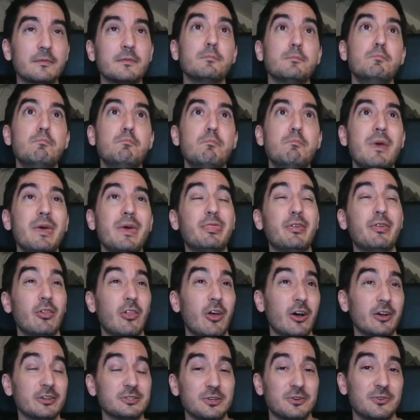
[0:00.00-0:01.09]

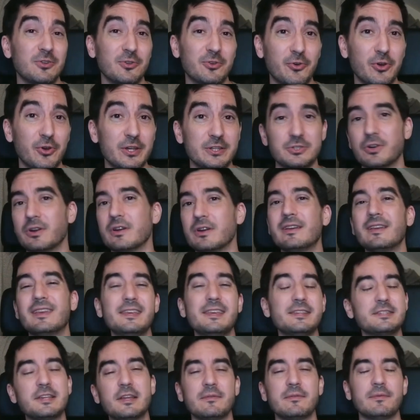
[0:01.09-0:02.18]
mythological creature.
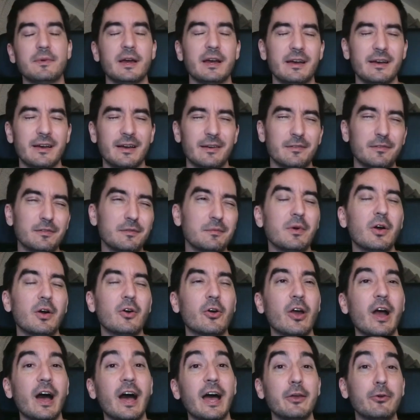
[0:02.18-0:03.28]
He's
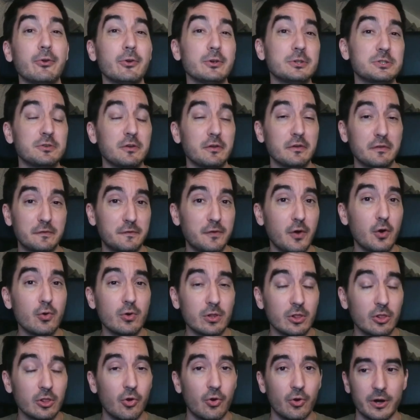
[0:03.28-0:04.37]
or Irish
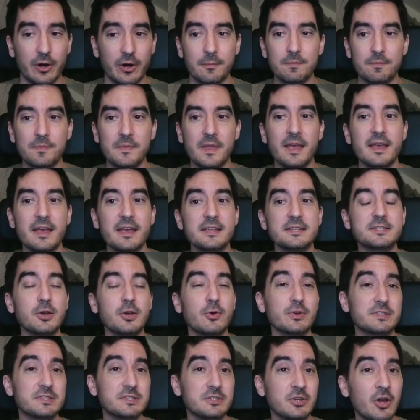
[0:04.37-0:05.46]
folklore.
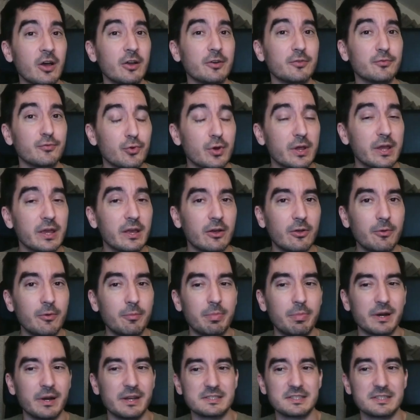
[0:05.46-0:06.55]
So it's not real,
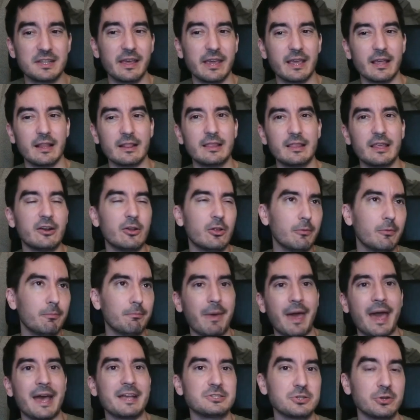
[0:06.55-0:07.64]
but it's like a little
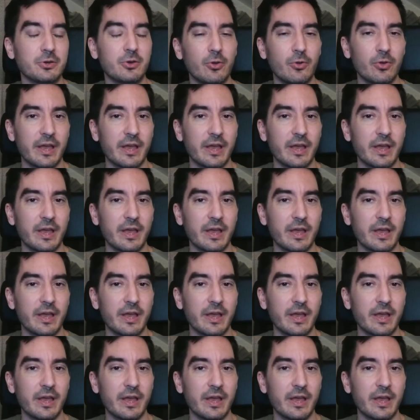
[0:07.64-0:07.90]
magical